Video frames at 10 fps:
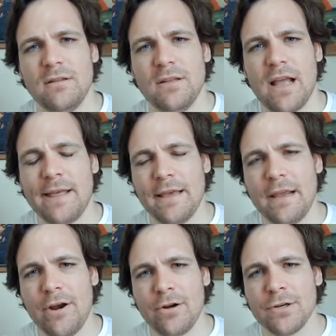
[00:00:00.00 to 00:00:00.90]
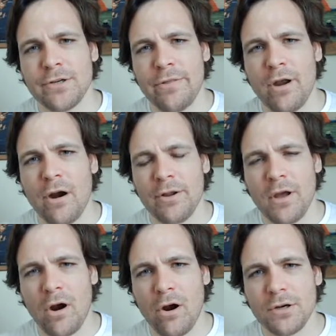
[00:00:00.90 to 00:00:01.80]
I think characters are at the
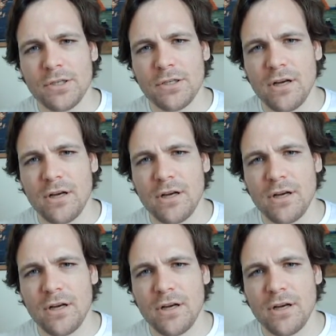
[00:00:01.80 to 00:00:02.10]
heart